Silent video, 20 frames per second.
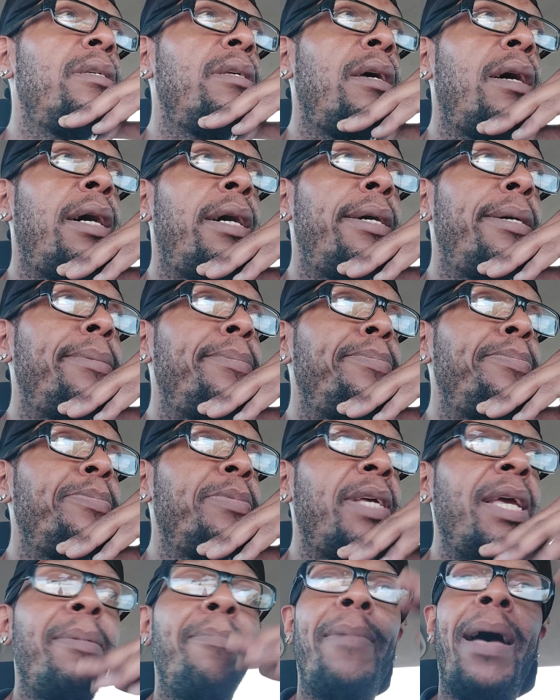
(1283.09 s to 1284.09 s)
um,
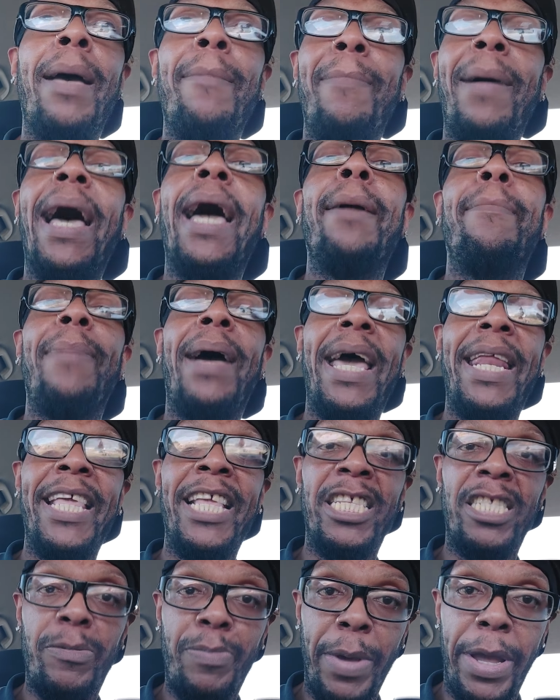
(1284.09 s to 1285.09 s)
get my mind, body,
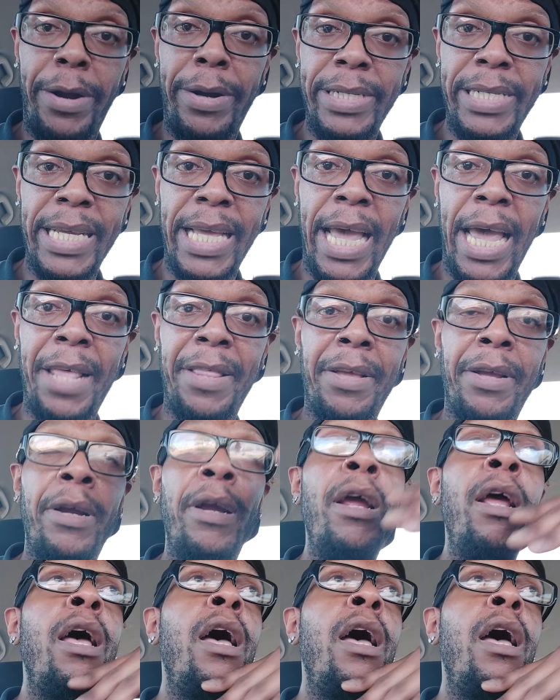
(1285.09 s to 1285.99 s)
and spirit together.